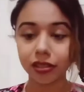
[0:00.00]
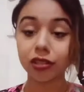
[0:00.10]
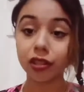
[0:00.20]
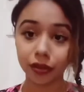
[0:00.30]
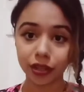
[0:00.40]

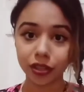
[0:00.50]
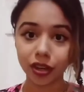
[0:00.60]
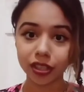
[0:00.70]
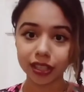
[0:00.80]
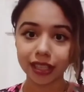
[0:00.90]
These are
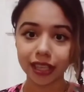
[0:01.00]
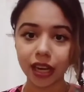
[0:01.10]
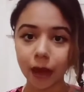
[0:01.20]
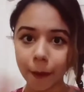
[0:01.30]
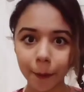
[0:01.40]
guitars and
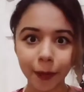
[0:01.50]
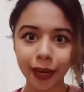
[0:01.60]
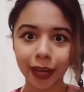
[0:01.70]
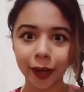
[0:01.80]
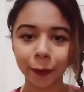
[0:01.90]
singing.
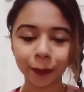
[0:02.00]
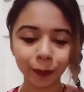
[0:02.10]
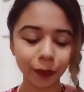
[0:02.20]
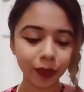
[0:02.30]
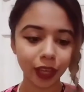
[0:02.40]
But anyhow,
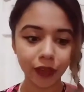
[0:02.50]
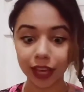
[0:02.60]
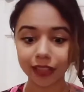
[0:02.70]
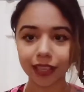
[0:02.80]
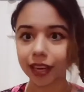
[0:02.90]

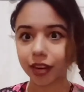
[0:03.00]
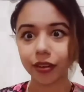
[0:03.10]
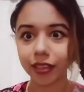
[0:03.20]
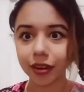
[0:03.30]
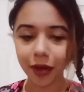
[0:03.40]
if you guys can't
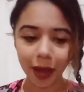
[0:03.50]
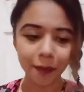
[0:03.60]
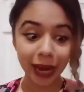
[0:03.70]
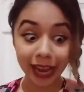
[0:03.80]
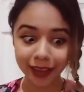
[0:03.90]
hear it, then
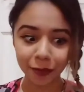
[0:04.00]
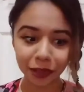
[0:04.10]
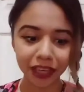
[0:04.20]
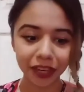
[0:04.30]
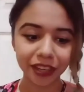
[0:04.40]
okay, but I can
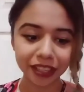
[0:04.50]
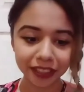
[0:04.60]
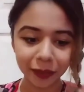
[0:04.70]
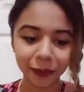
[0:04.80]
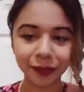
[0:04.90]
really hear
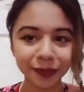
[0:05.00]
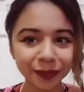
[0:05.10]
it, so